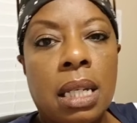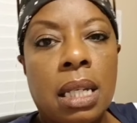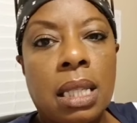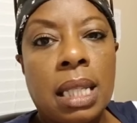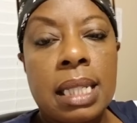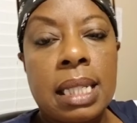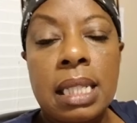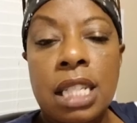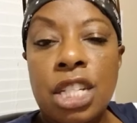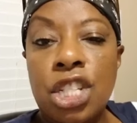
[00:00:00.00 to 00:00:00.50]

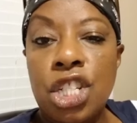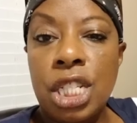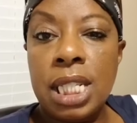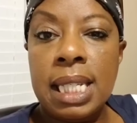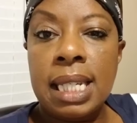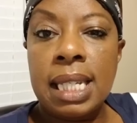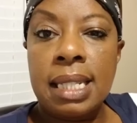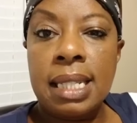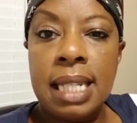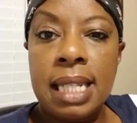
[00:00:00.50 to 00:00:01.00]
let's say she
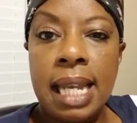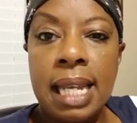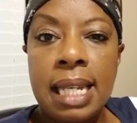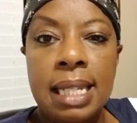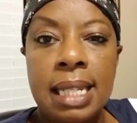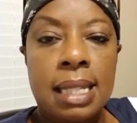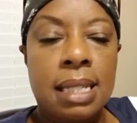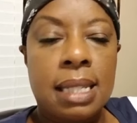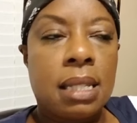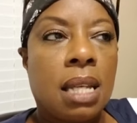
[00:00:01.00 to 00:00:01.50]
says
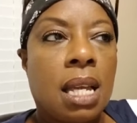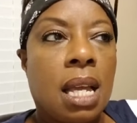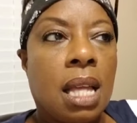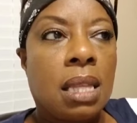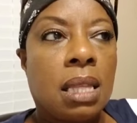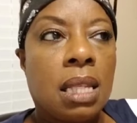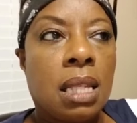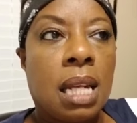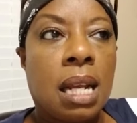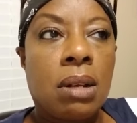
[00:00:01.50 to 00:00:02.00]
days.
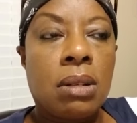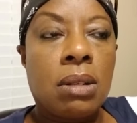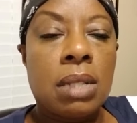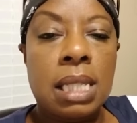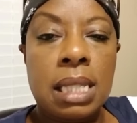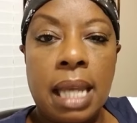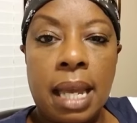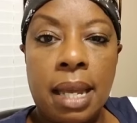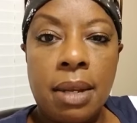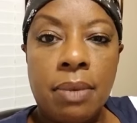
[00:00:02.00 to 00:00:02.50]
Then I'll
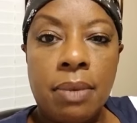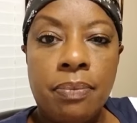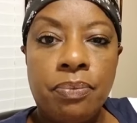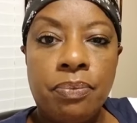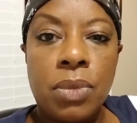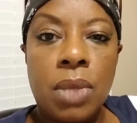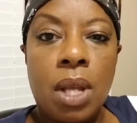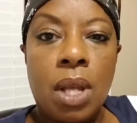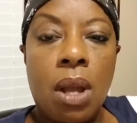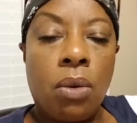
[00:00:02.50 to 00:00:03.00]
say,
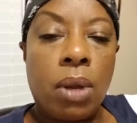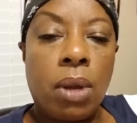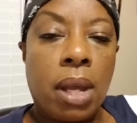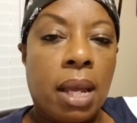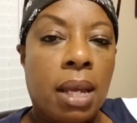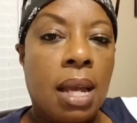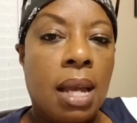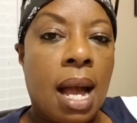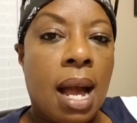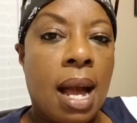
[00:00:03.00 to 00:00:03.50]

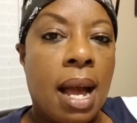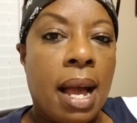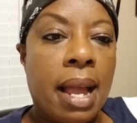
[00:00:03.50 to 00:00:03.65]
okay,